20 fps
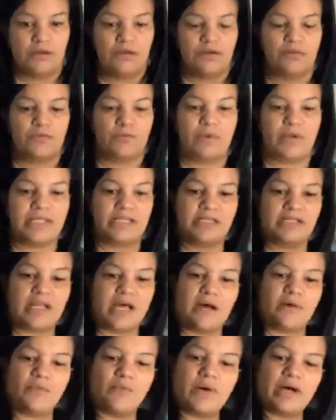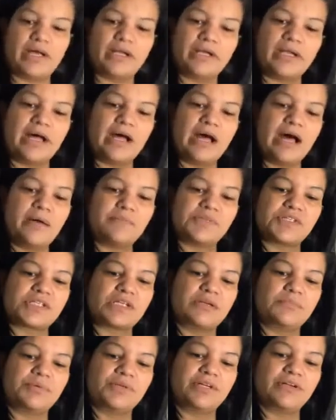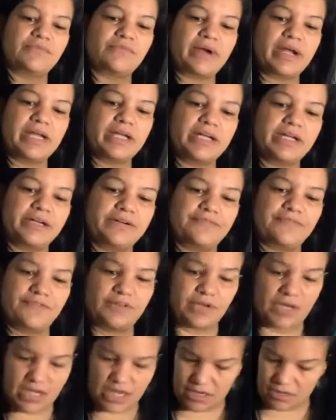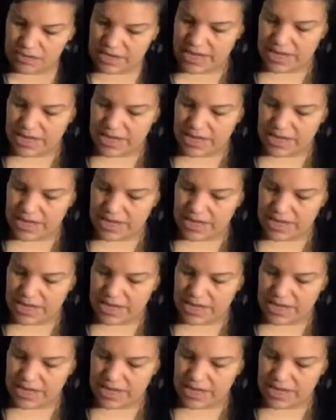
I'm just gonna put it right here for now,